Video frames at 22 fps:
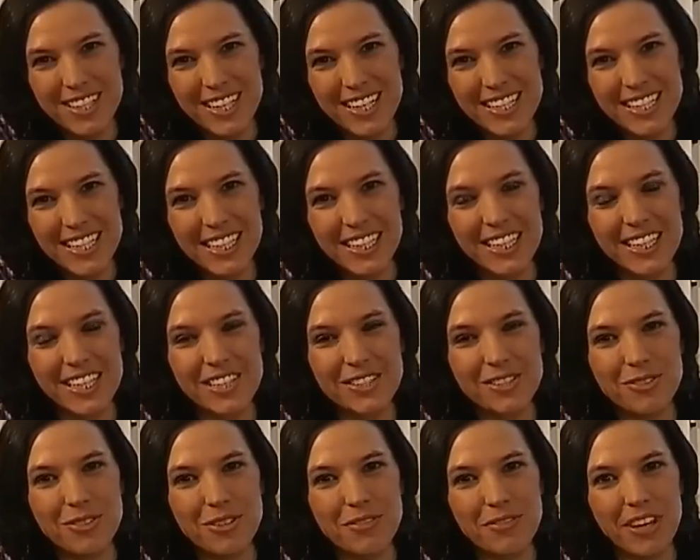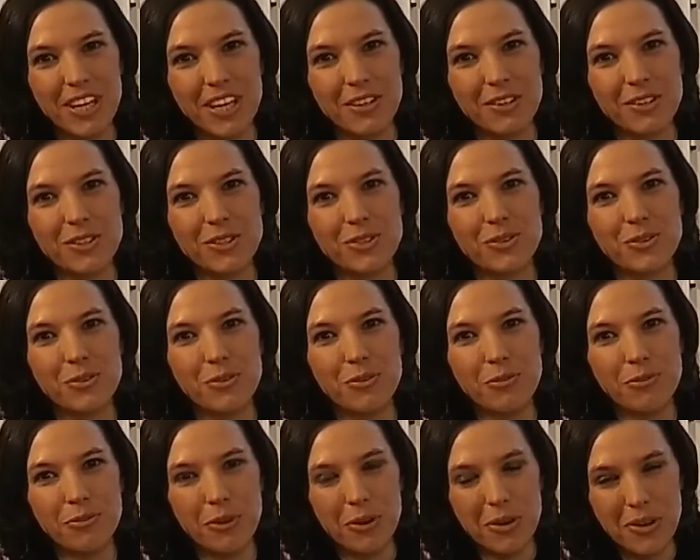be discussing the history of English through
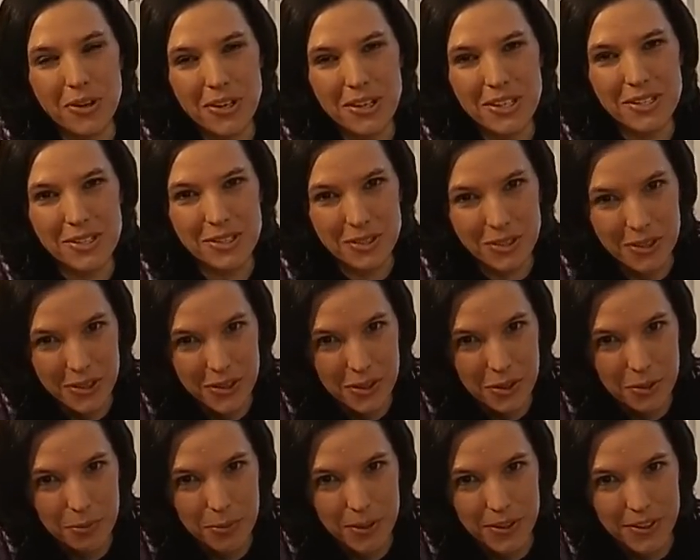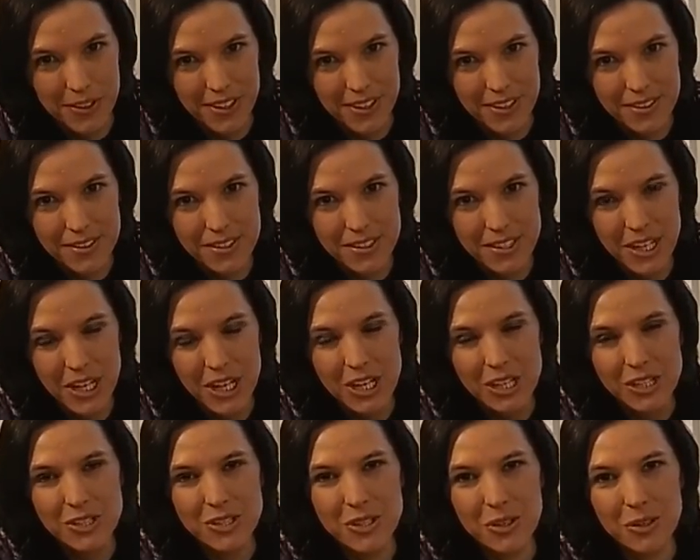four historical periods.
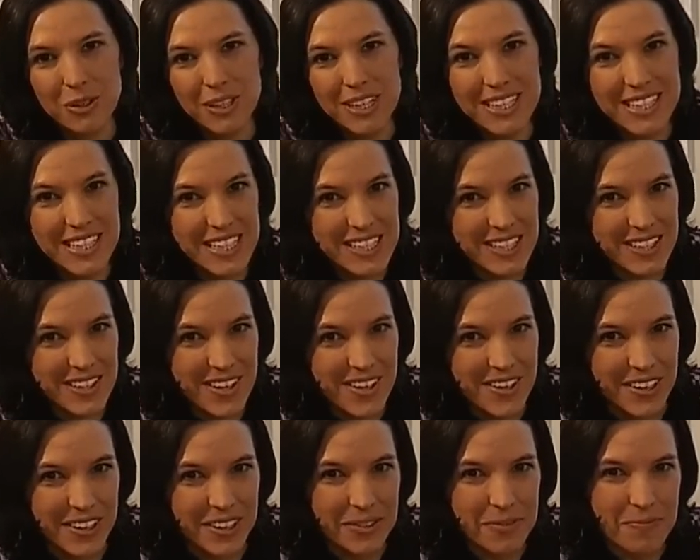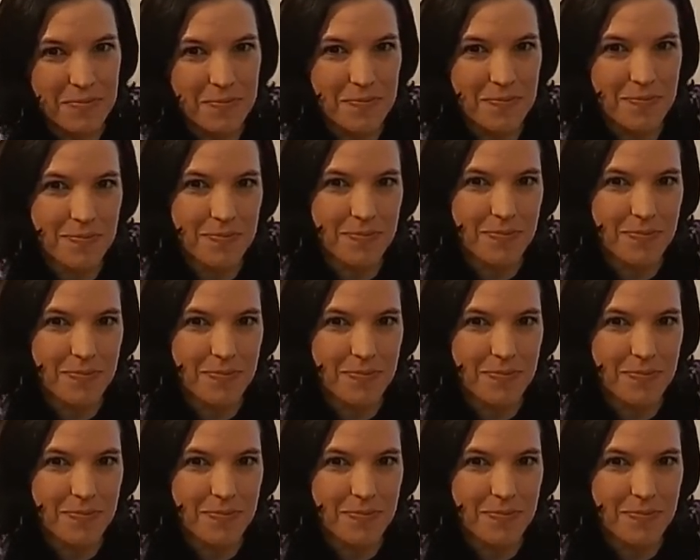So let's get started!